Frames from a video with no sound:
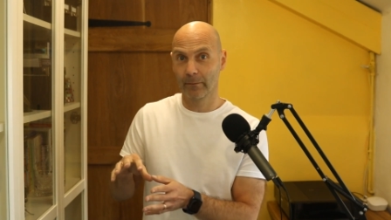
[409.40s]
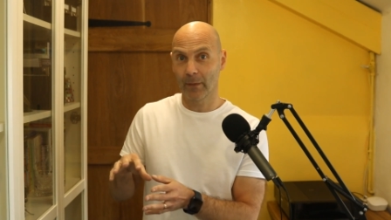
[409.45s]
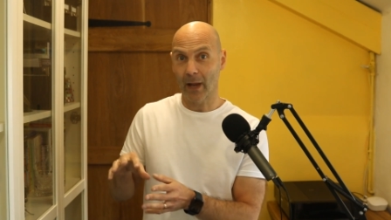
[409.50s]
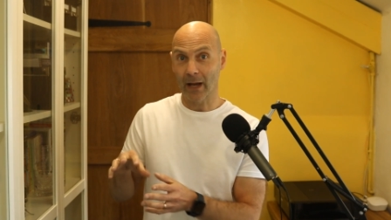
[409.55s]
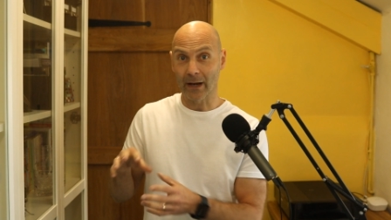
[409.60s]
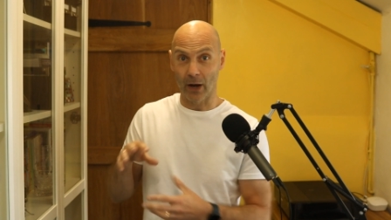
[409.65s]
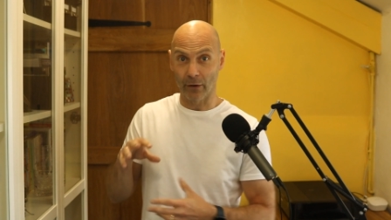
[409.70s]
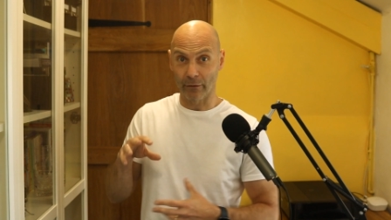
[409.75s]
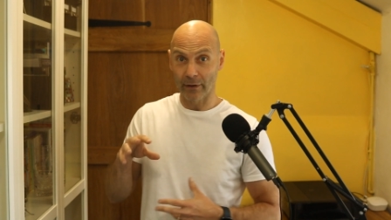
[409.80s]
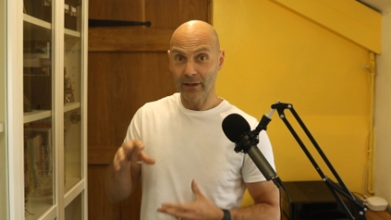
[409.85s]

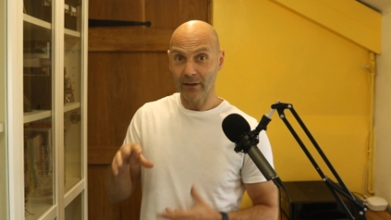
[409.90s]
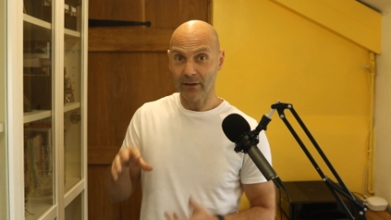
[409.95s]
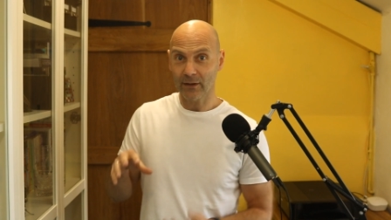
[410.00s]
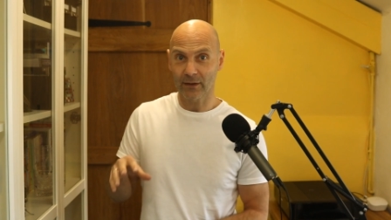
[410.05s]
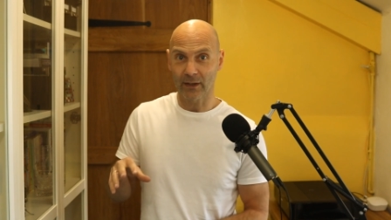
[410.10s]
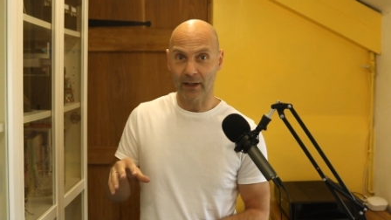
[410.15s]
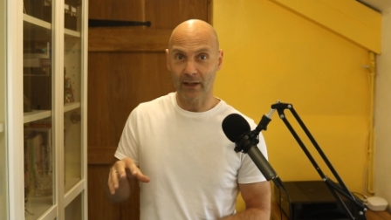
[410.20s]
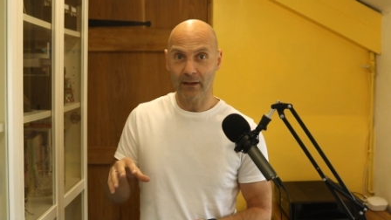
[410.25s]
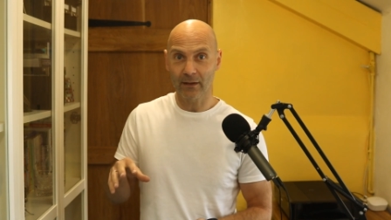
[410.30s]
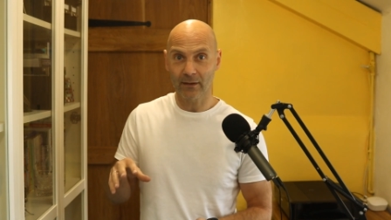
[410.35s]
And our
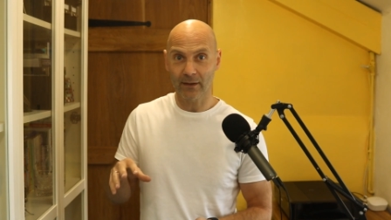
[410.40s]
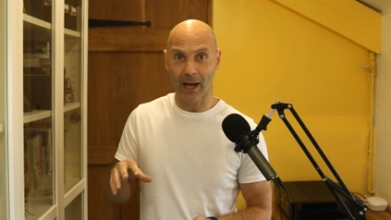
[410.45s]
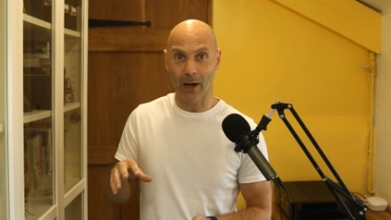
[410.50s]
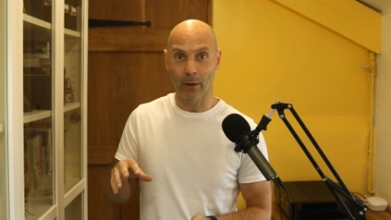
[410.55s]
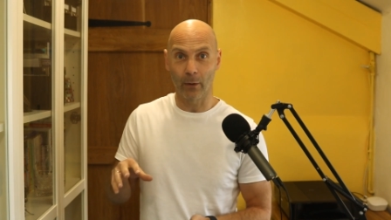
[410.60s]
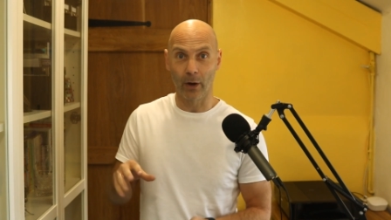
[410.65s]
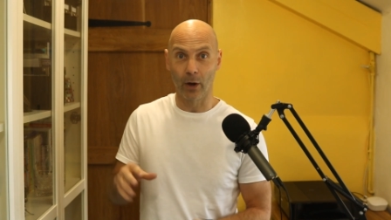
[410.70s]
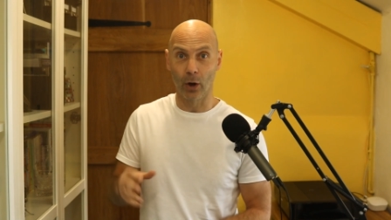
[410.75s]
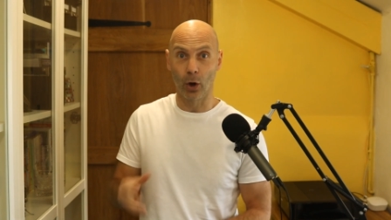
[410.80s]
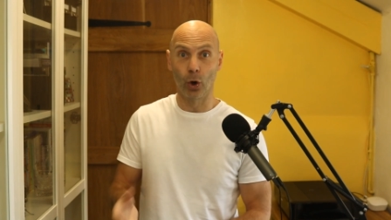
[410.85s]
instincts,
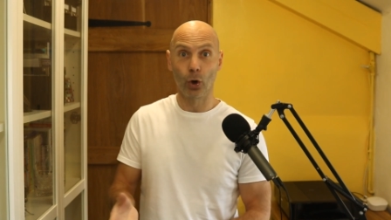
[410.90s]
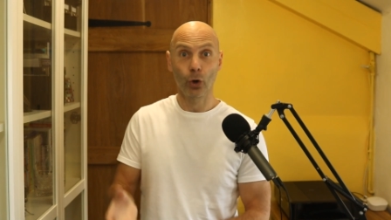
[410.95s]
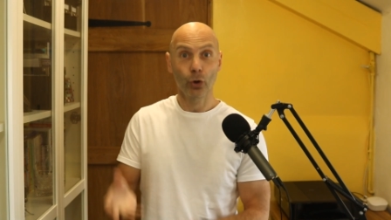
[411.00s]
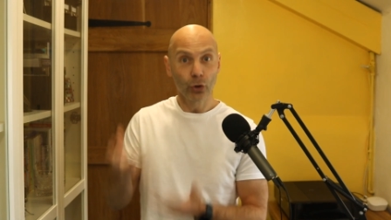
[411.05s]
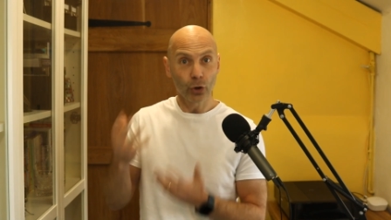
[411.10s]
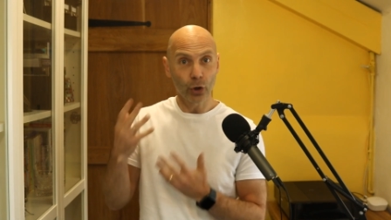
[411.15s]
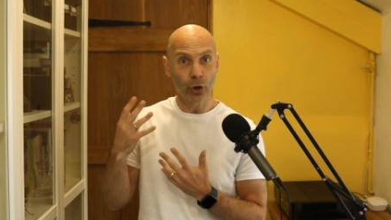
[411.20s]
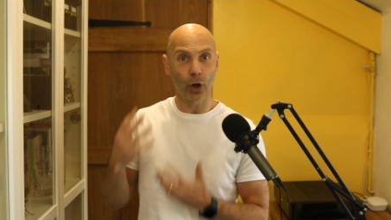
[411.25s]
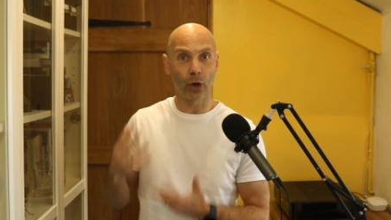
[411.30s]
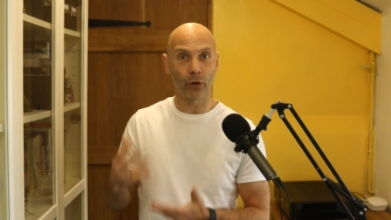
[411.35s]
our
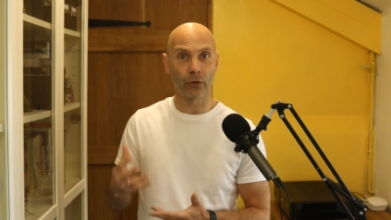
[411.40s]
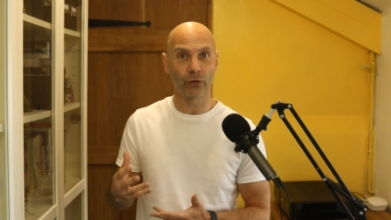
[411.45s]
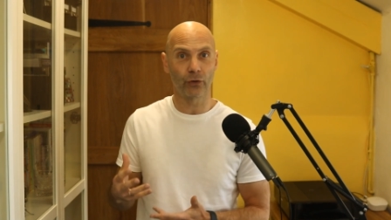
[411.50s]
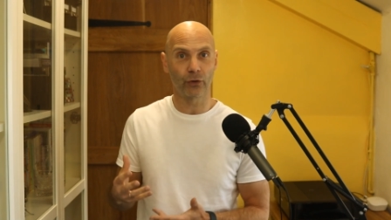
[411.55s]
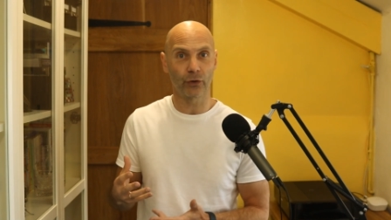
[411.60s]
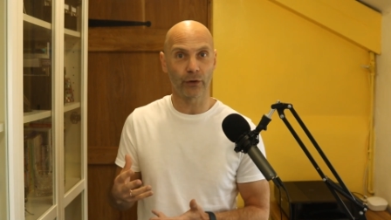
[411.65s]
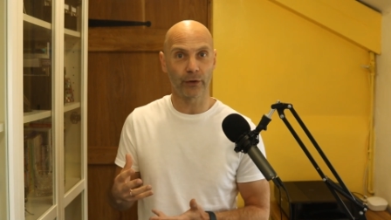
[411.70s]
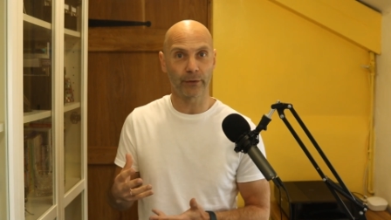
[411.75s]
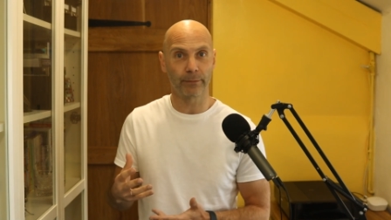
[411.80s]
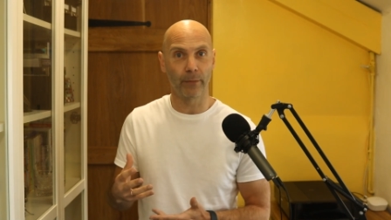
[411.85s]

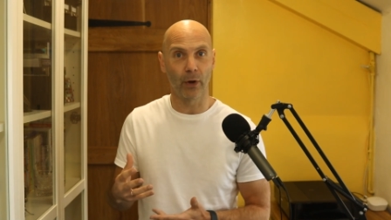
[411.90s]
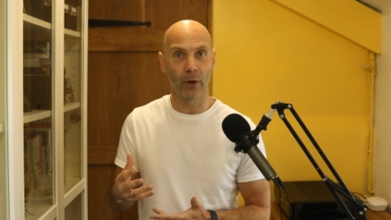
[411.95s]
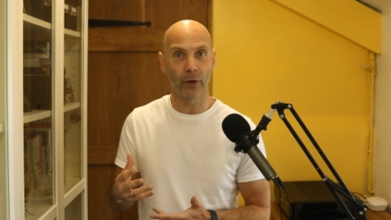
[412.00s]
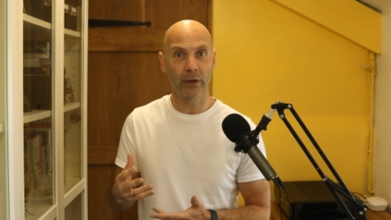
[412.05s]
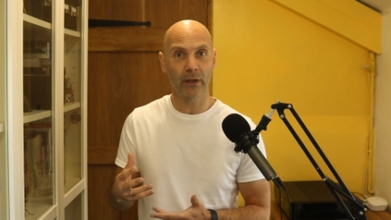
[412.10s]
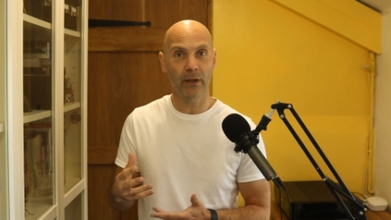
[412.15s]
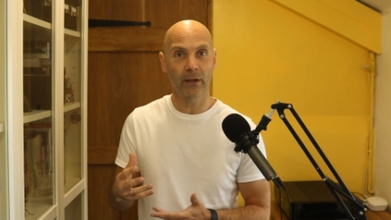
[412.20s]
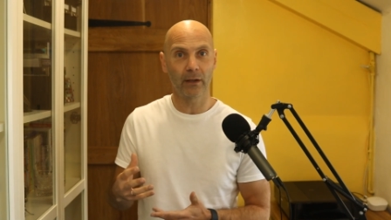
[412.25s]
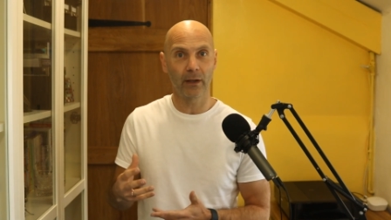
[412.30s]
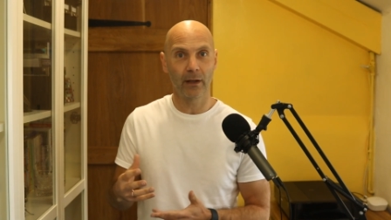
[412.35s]
unconscious
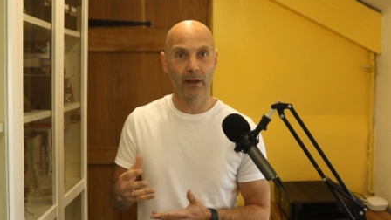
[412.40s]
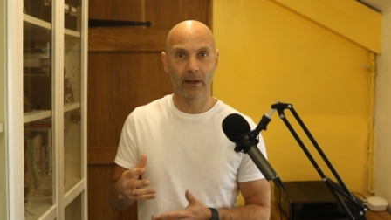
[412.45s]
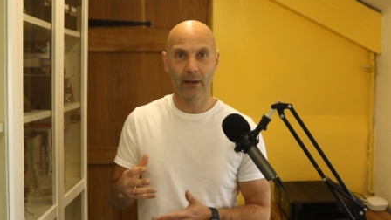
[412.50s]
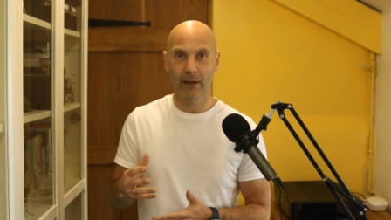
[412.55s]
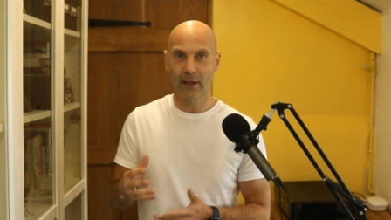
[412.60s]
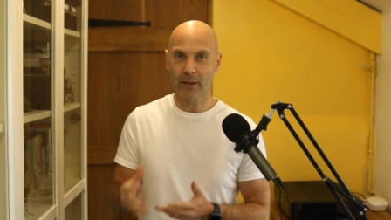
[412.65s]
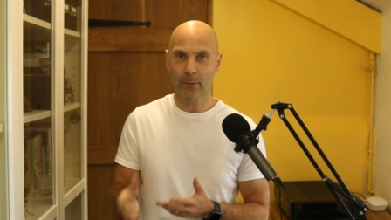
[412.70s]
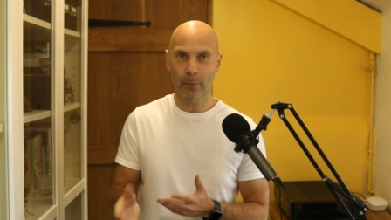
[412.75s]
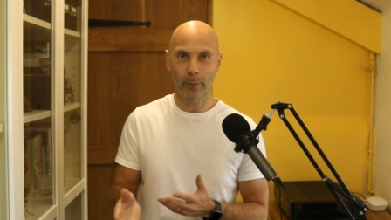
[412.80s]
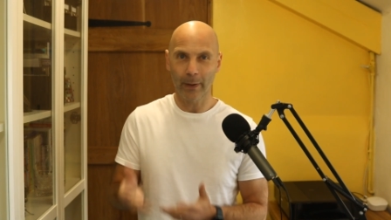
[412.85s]
mind,
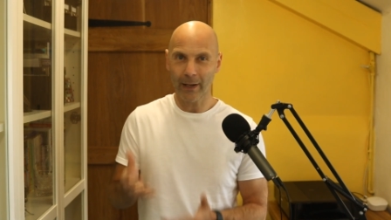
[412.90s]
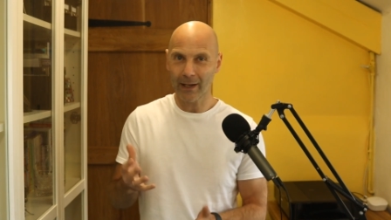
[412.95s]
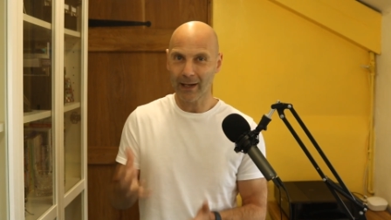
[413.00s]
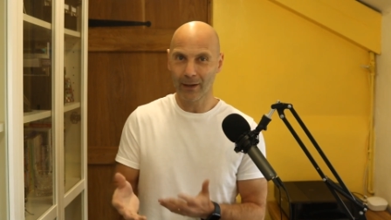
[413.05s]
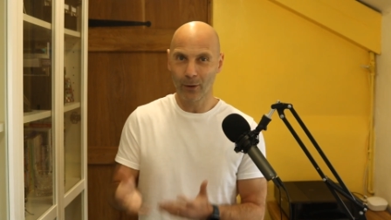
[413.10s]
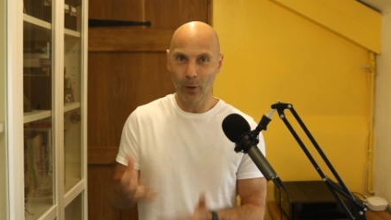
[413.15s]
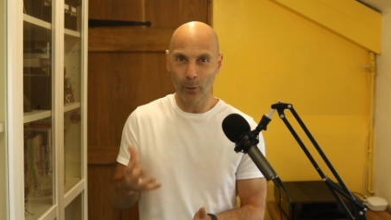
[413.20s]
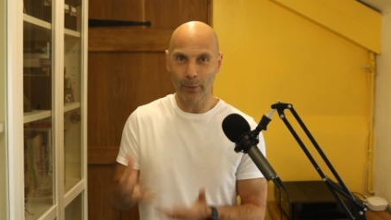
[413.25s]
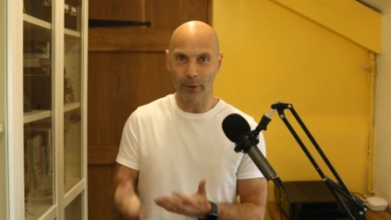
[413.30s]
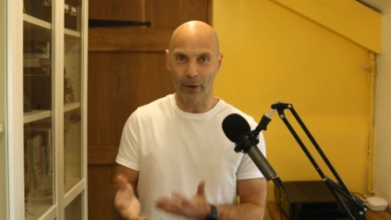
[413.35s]
is
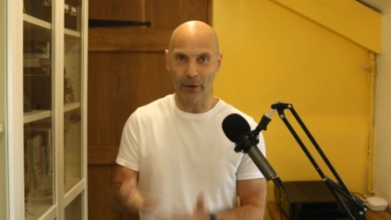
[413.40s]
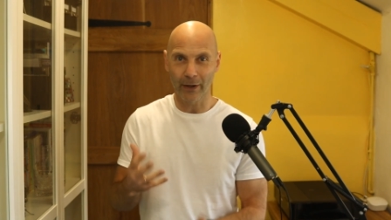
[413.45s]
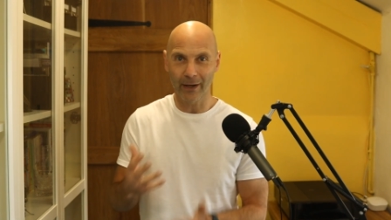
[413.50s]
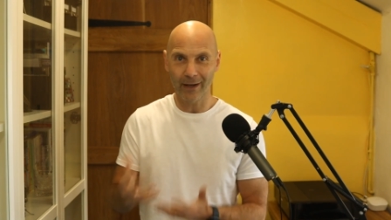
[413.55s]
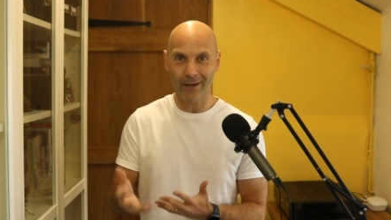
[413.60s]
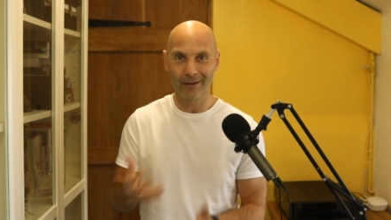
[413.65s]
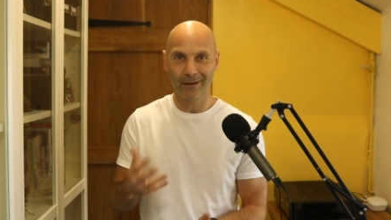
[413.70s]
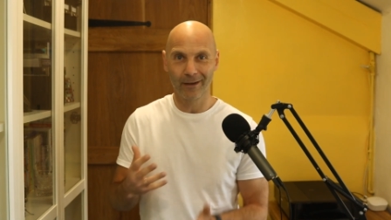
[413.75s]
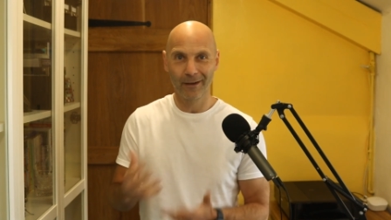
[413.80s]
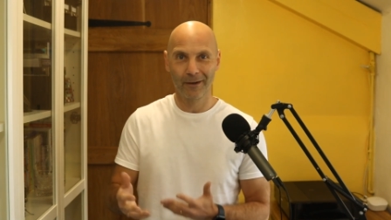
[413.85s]
picking up on
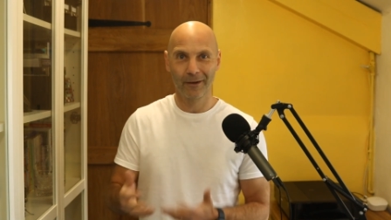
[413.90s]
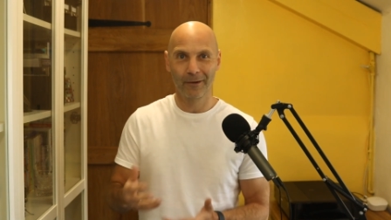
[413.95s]
it,